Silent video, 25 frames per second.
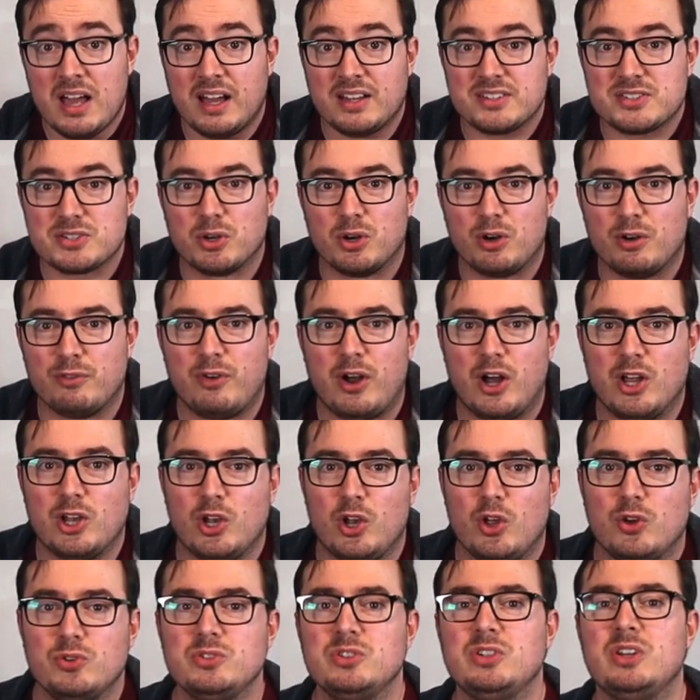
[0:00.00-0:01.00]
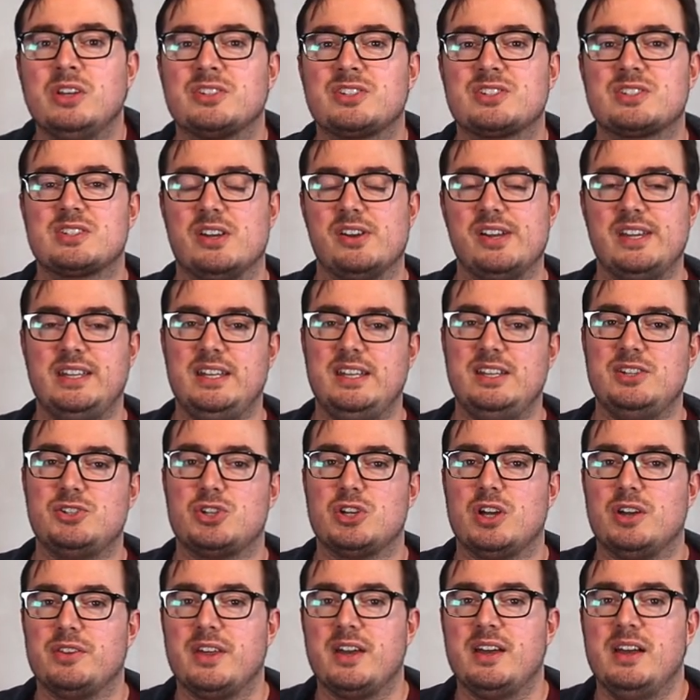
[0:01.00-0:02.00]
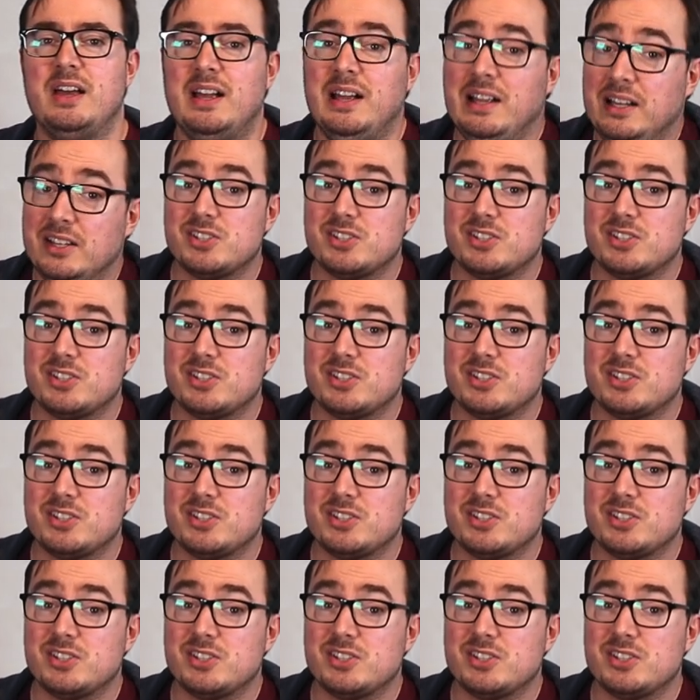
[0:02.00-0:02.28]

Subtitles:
sort of alongside each other.